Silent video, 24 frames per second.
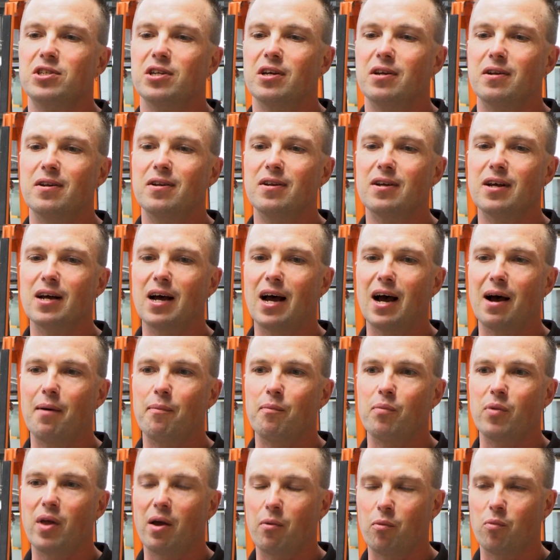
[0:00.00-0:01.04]
and
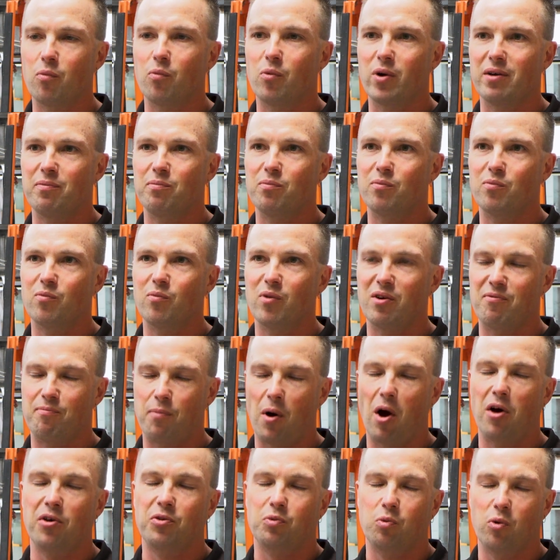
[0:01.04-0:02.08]
we've
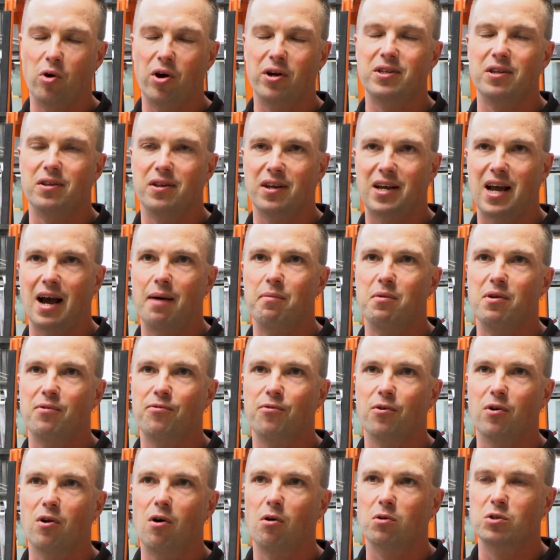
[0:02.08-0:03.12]
both worked in the company
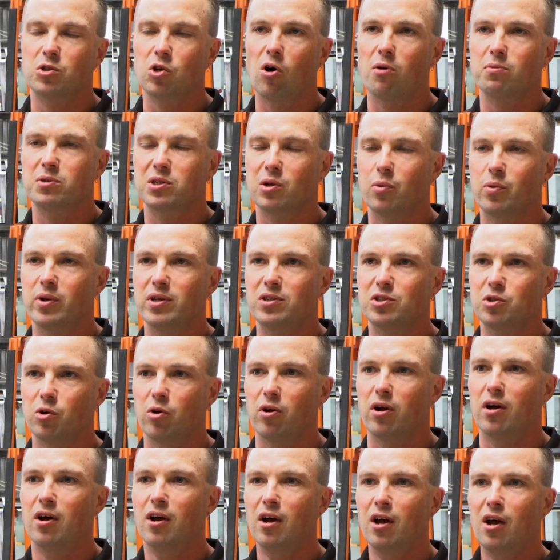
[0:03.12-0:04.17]
for a long time, so
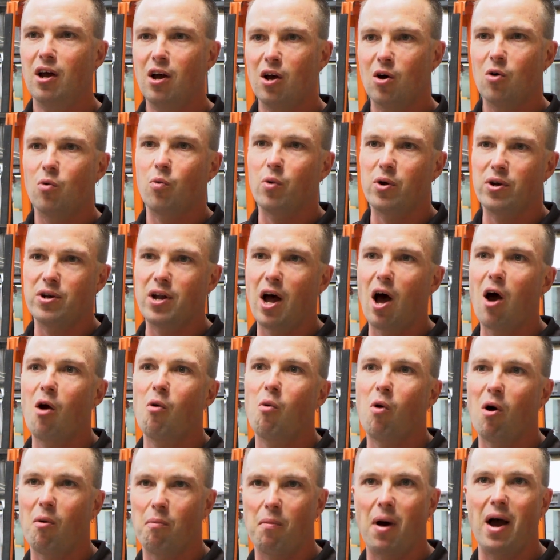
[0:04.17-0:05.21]
we know
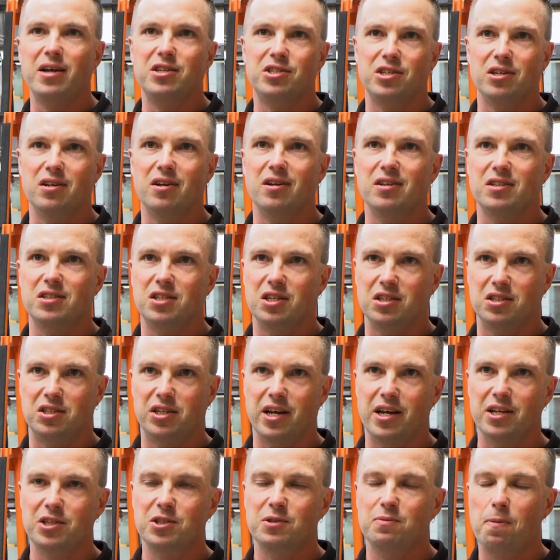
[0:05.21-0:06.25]
what makes it a
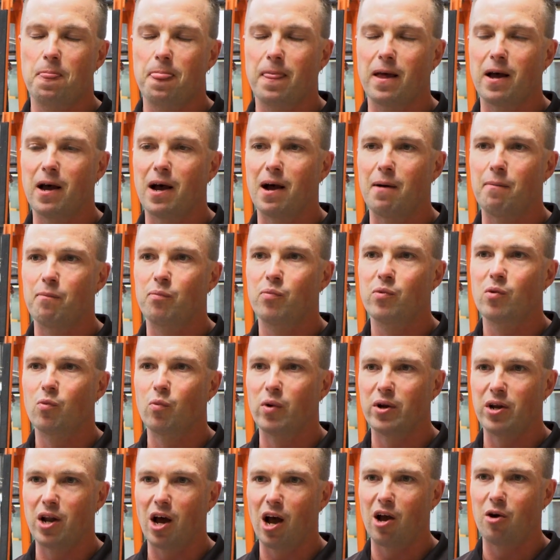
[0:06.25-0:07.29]
success.
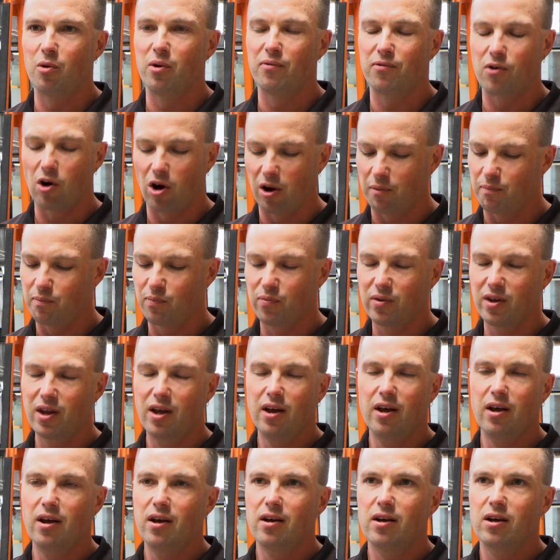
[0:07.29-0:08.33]
We know we've got
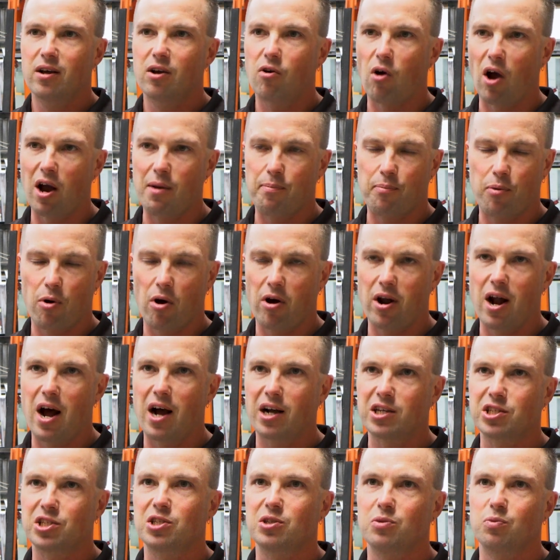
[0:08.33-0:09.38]
great
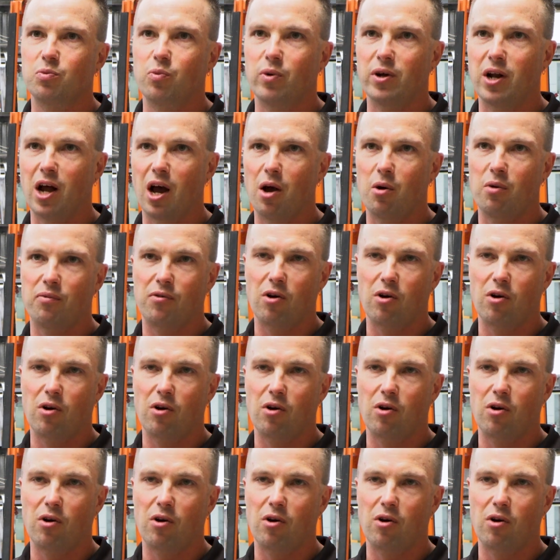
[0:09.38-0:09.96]
products, we know we've